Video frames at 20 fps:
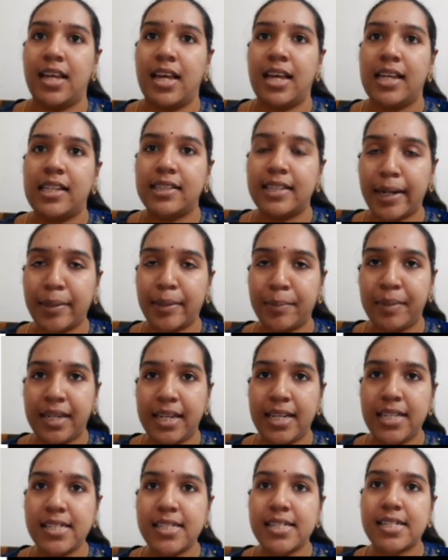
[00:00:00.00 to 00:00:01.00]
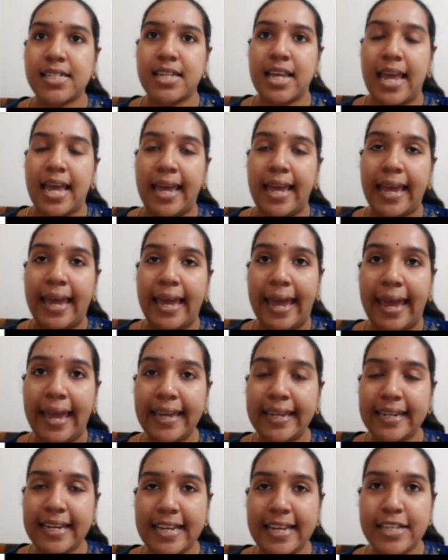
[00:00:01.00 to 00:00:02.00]
That means
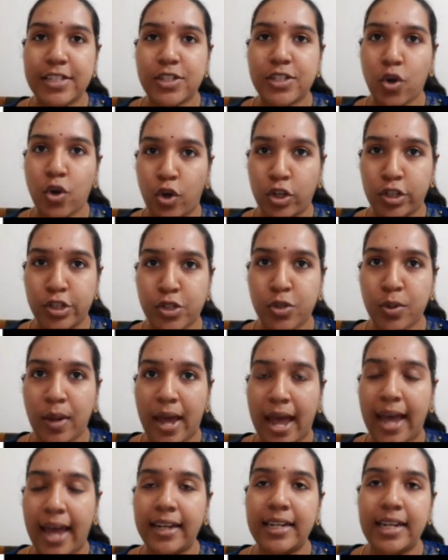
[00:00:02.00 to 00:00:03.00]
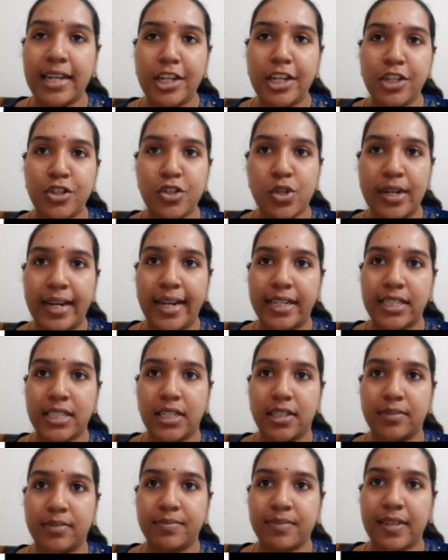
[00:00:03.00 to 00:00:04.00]
air is also an
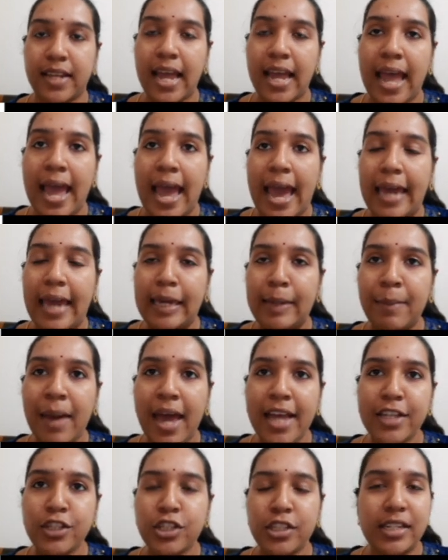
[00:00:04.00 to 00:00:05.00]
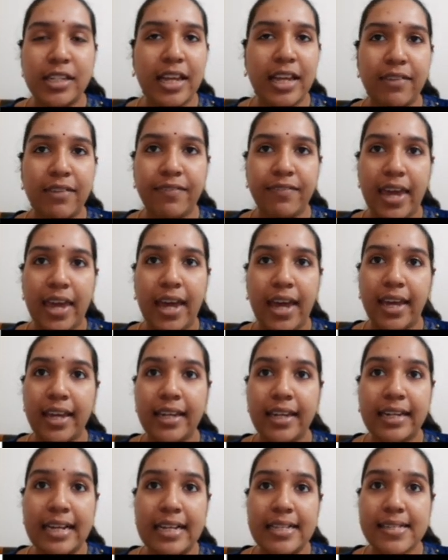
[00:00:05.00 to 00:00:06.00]
insulator. Imagine if air
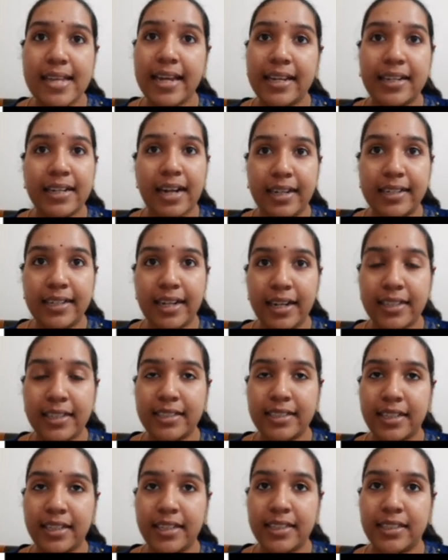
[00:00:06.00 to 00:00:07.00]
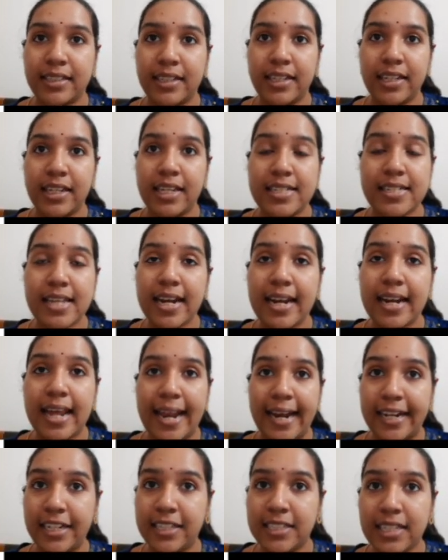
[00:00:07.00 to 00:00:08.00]
is a conductor, is an
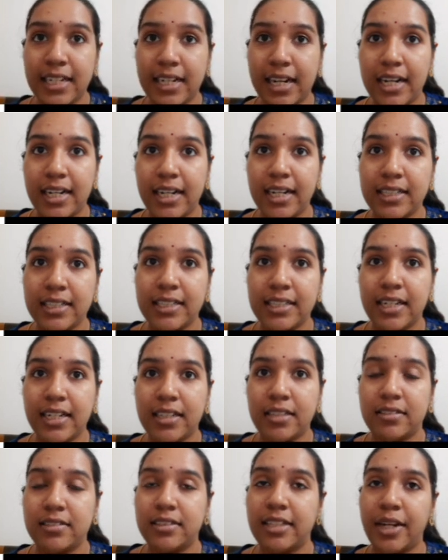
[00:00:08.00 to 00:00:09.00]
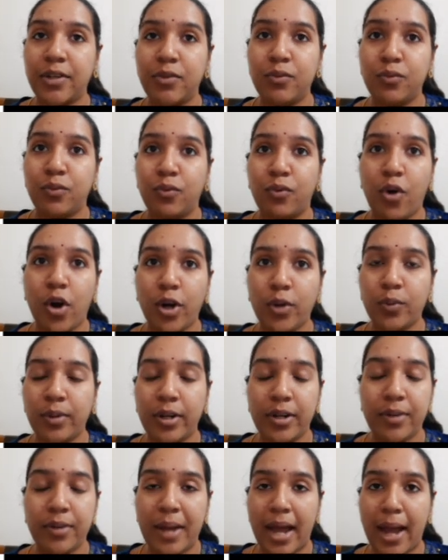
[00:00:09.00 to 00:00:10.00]
electric conductor, then what
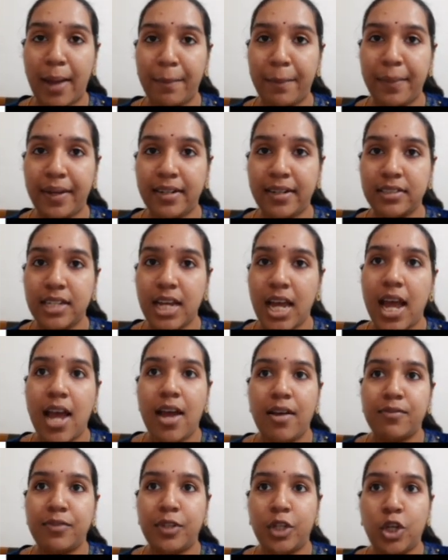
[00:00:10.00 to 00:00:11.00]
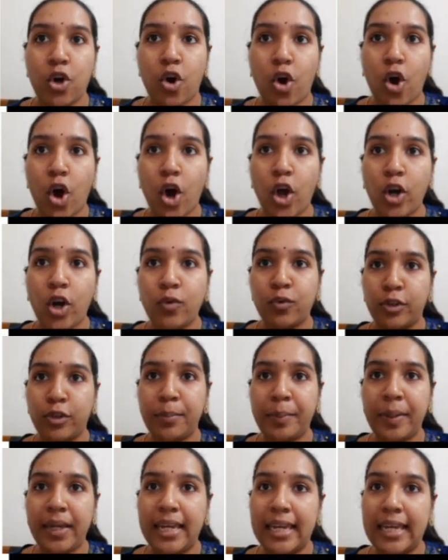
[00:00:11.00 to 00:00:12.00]
will happen? We all would
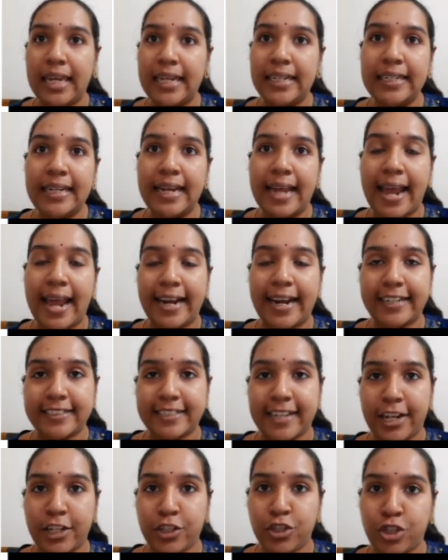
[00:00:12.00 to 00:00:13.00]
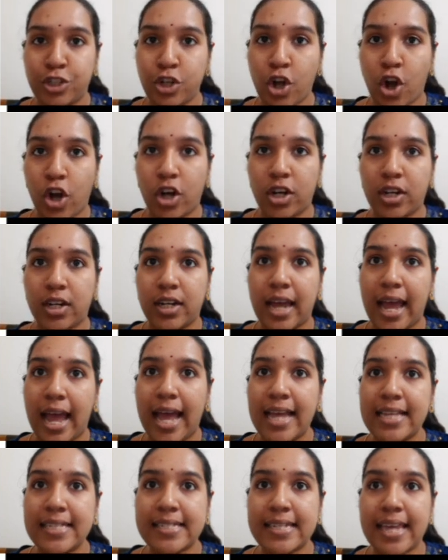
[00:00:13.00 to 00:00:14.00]
be in electric shock
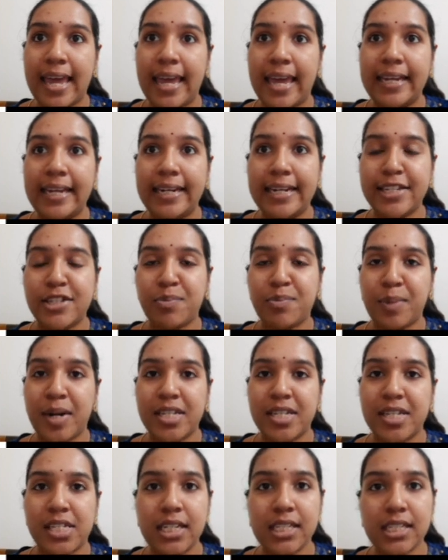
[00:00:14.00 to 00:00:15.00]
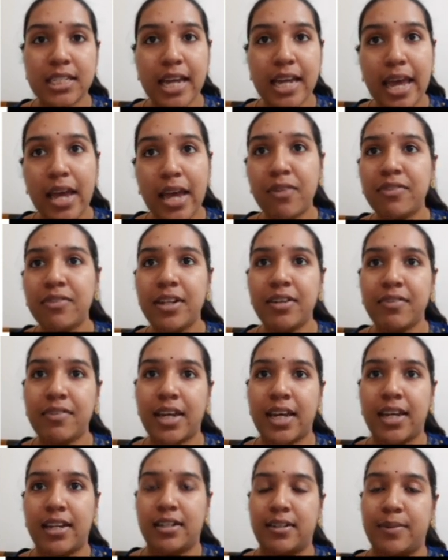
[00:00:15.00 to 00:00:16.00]
as air is present
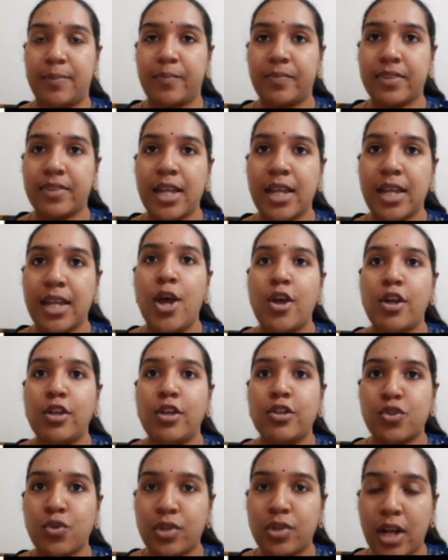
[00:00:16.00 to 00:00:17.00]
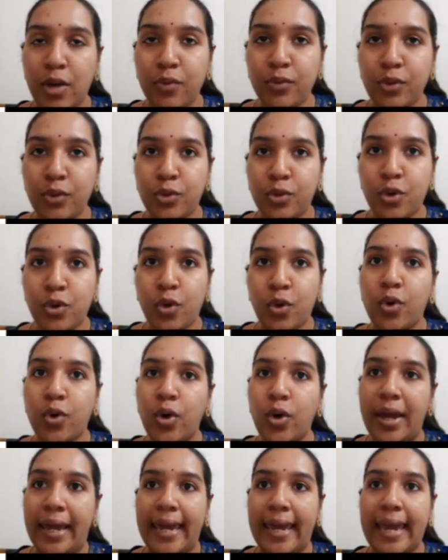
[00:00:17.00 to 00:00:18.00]
everywhere. So now you
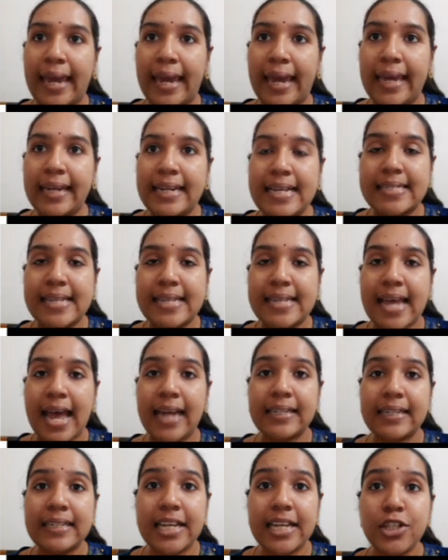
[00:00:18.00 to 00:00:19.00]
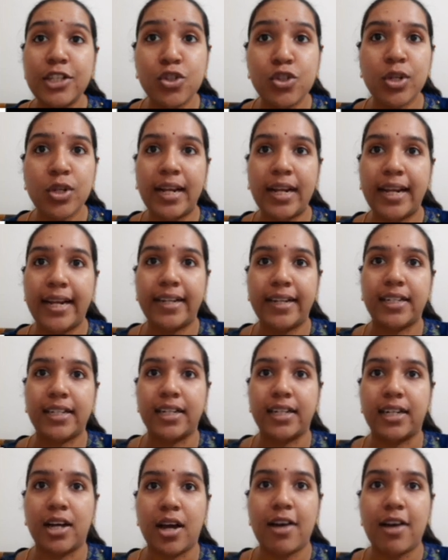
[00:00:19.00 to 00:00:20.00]
know air is an
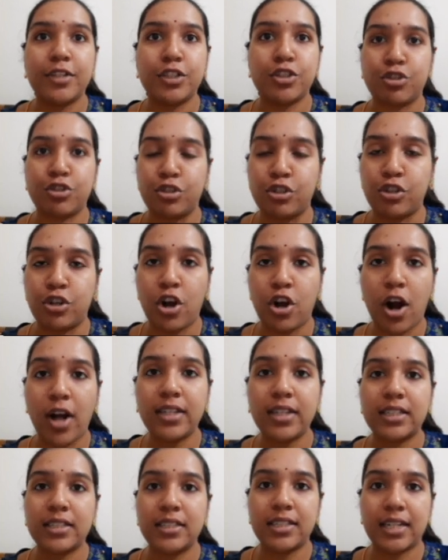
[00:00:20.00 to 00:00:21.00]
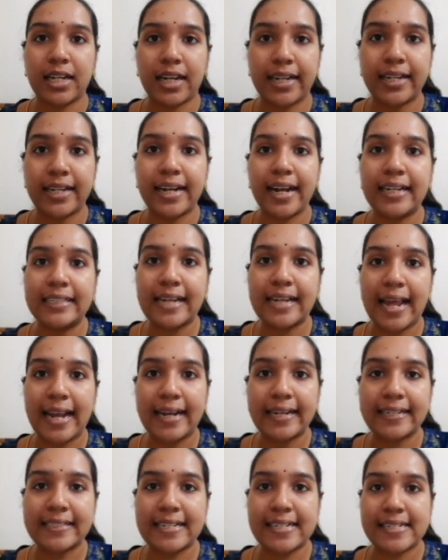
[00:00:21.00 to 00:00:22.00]
insulator which do not conduct
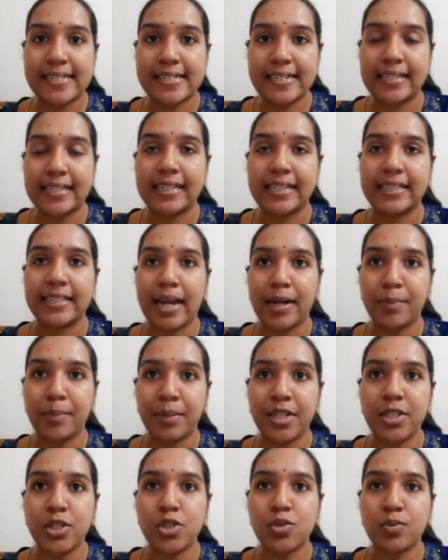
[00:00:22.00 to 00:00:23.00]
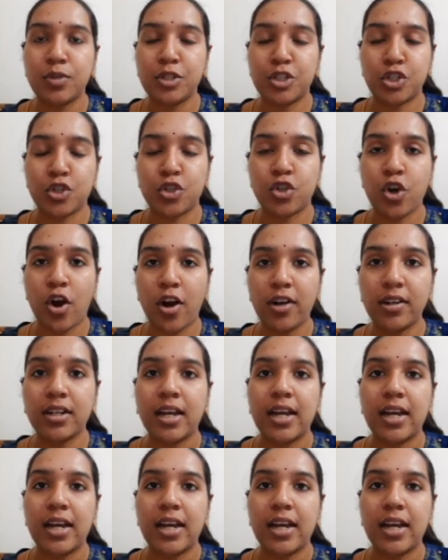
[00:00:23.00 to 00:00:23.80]
electricity. That means which do not